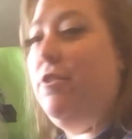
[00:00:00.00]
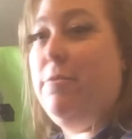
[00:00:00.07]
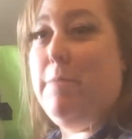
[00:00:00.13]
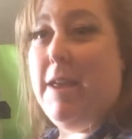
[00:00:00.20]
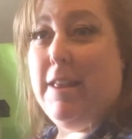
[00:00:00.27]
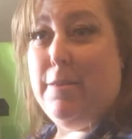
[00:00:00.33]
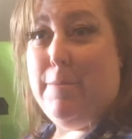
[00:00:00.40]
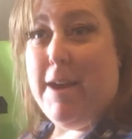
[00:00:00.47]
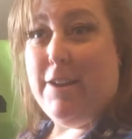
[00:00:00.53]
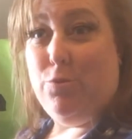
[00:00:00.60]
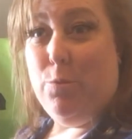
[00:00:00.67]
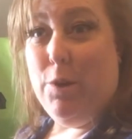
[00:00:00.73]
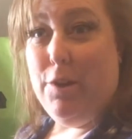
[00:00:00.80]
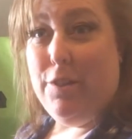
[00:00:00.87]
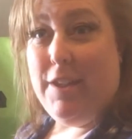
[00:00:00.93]
there to make the
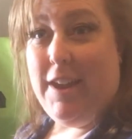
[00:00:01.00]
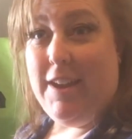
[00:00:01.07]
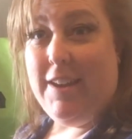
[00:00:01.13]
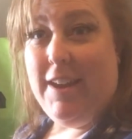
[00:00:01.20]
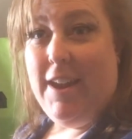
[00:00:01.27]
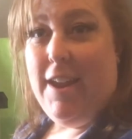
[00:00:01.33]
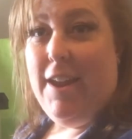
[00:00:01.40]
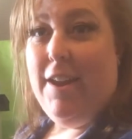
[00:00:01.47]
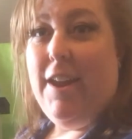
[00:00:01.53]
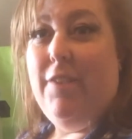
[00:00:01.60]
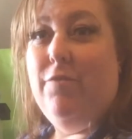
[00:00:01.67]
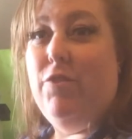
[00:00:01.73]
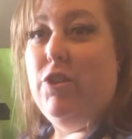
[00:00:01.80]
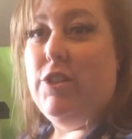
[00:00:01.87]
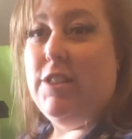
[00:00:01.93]
batch worth it
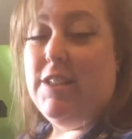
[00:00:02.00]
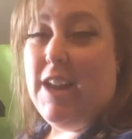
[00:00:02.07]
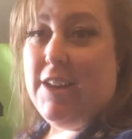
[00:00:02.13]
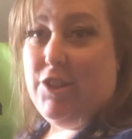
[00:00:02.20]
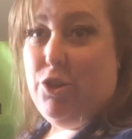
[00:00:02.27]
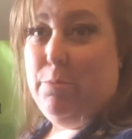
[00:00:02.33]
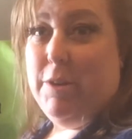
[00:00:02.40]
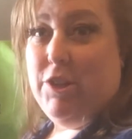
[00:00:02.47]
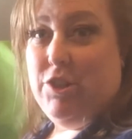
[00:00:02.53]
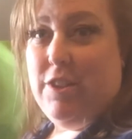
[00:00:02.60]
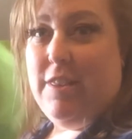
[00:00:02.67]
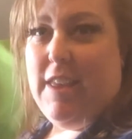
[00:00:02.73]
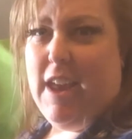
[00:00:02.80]
versus not too much